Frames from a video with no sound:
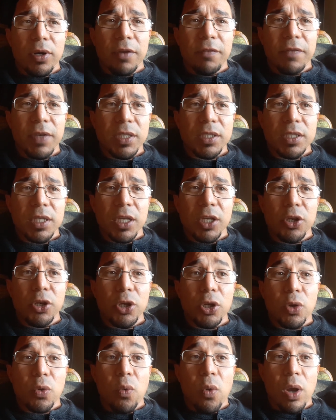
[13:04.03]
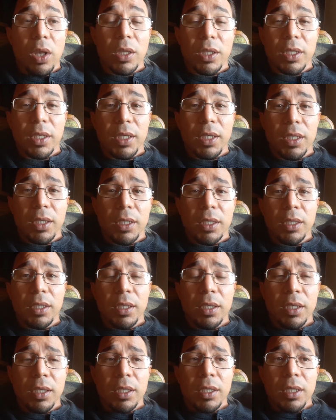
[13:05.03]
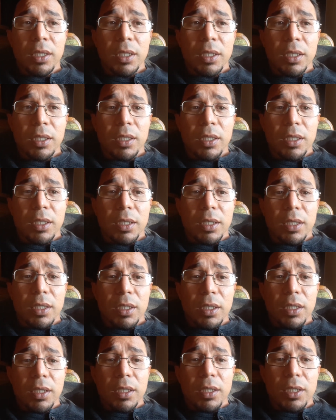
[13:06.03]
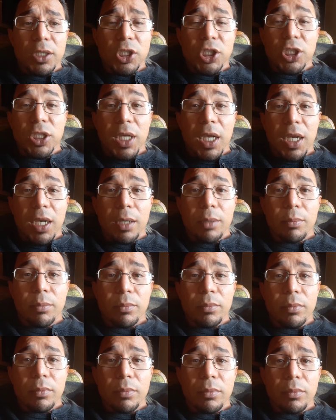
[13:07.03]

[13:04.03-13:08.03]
if it's in good quality shape,